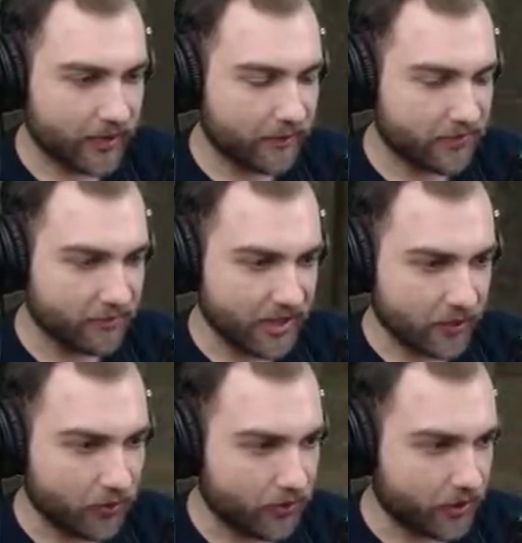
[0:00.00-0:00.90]
some
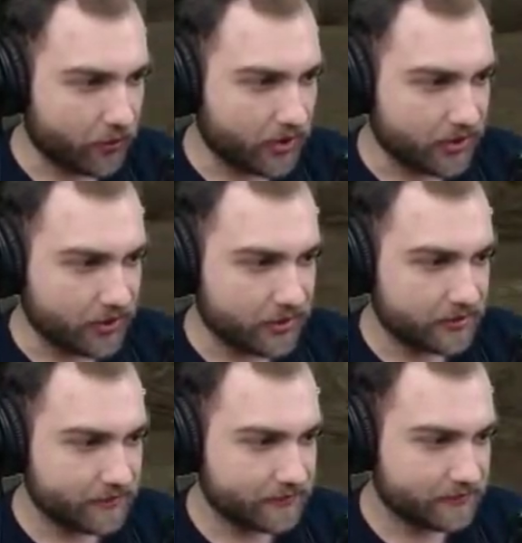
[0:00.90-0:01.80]
ammo on our way here.
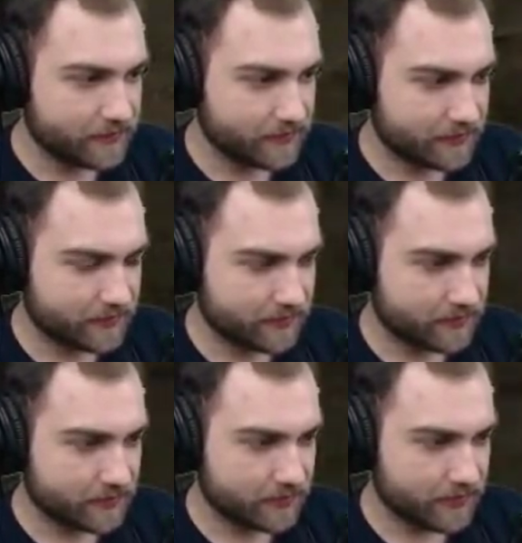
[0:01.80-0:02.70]

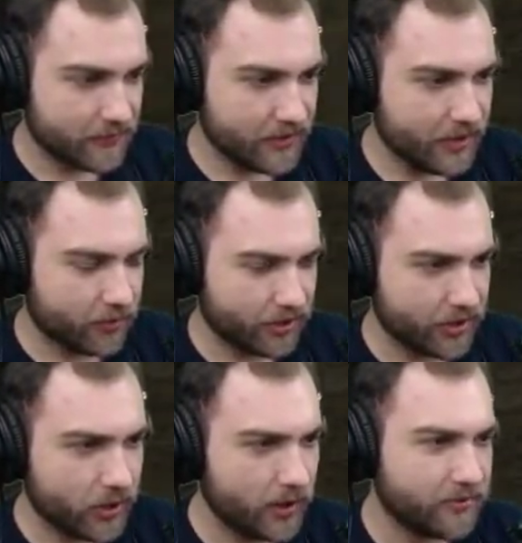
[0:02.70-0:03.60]
We're going to
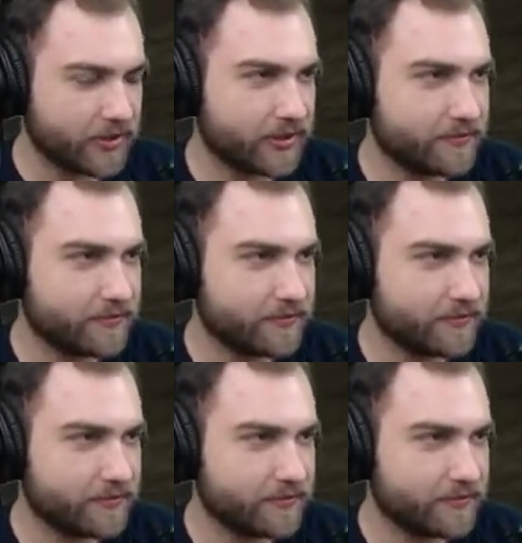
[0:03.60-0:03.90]
go up here.